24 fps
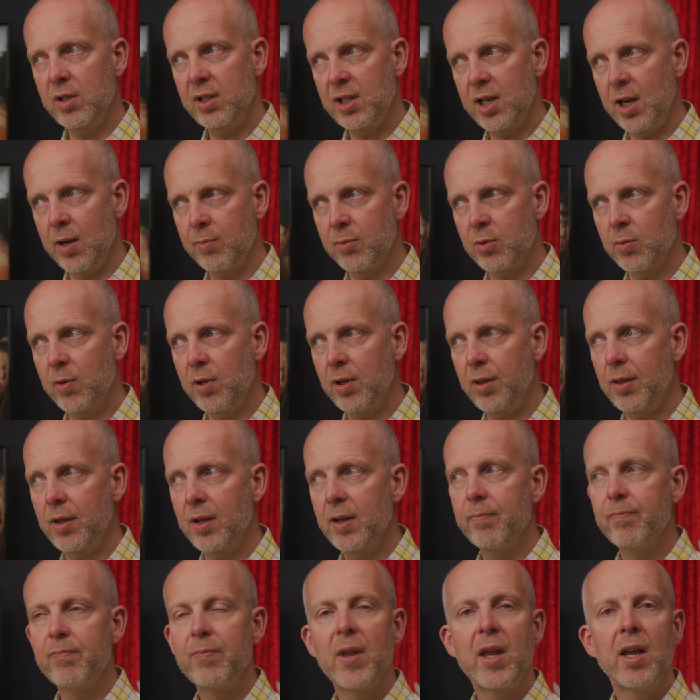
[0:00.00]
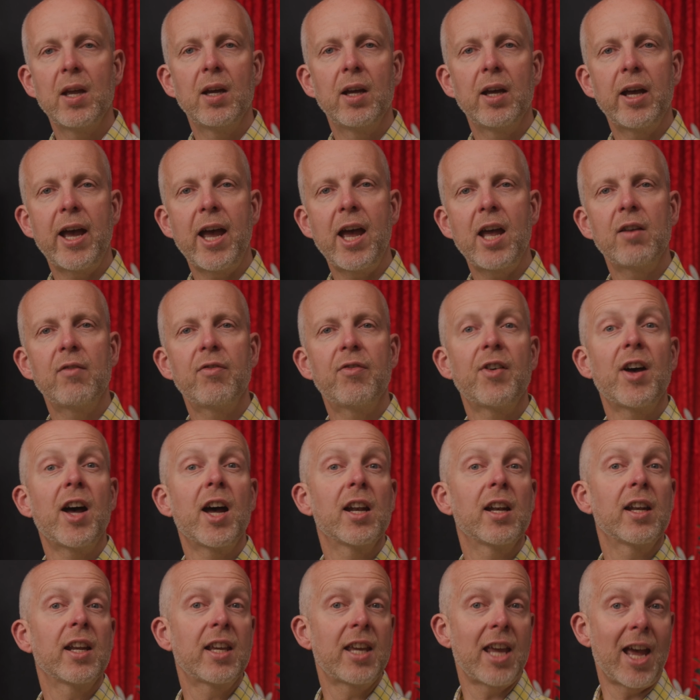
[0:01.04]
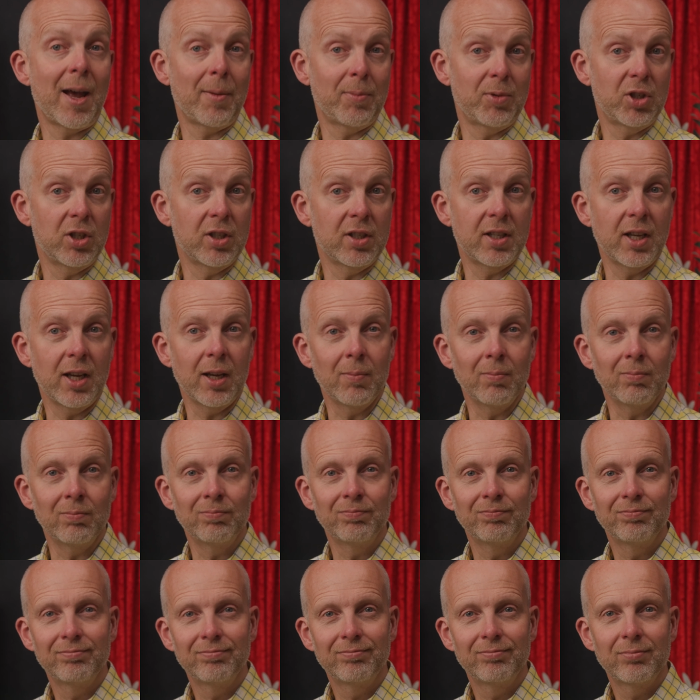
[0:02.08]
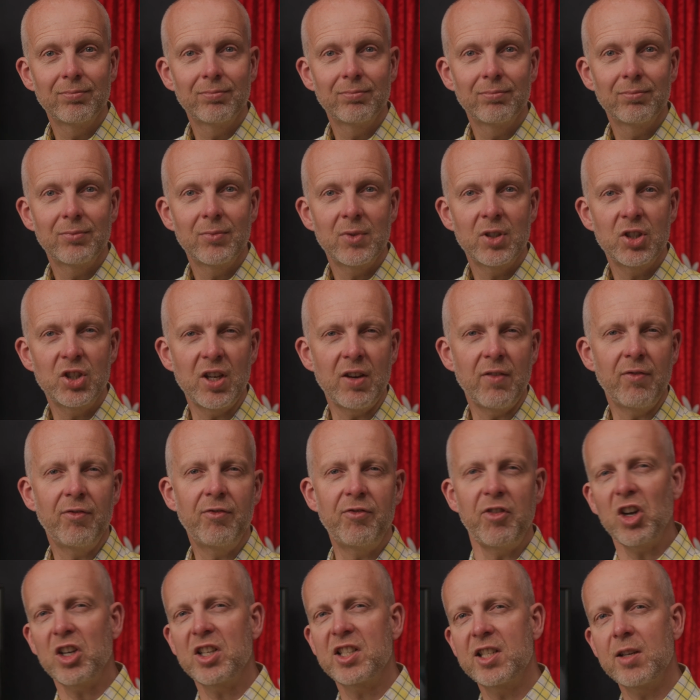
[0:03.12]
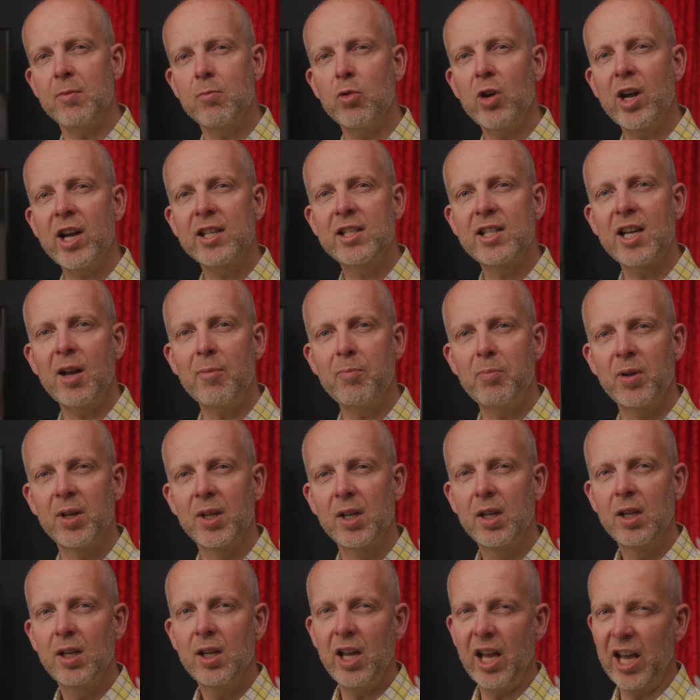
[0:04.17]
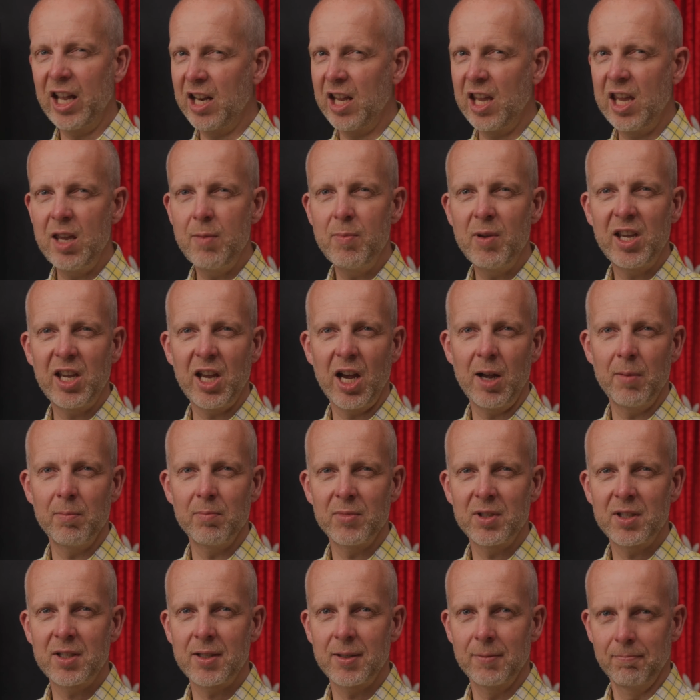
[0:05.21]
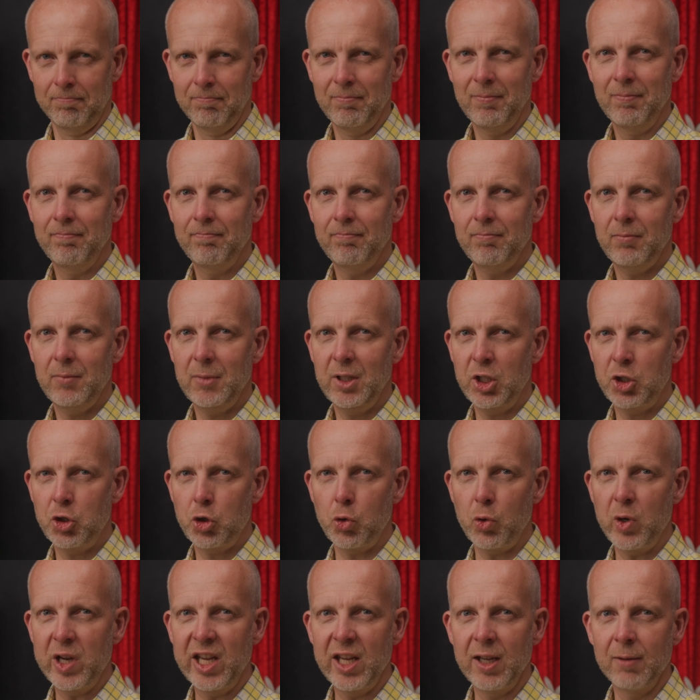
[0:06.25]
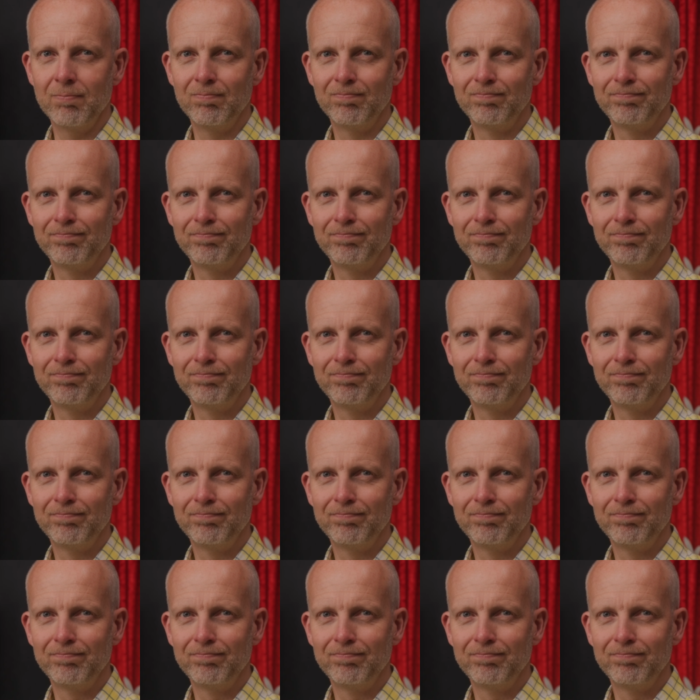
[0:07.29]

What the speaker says: Hemsworth, and finally captures him. She f***s him right up, and he becomes a tree.